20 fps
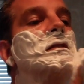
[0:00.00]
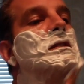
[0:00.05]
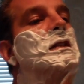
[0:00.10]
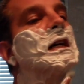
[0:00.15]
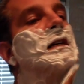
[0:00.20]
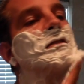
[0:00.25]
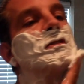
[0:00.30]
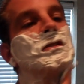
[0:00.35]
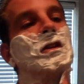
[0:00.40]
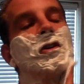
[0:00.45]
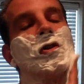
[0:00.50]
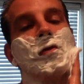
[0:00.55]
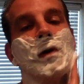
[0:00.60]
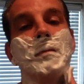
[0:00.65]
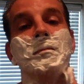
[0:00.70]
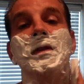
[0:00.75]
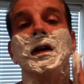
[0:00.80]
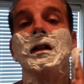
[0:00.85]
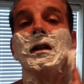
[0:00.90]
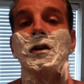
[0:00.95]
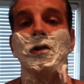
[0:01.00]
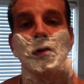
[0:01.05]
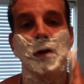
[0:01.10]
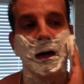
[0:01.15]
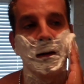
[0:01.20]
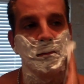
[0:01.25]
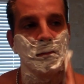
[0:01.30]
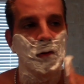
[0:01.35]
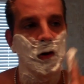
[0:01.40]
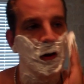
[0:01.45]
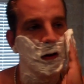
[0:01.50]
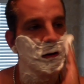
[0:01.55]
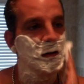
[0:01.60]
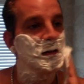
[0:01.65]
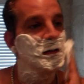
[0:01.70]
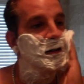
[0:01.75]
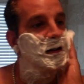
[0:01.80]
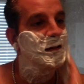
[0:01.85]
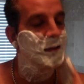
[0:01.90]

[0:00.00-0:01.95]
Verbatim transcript: That's the creme de la creme, brother.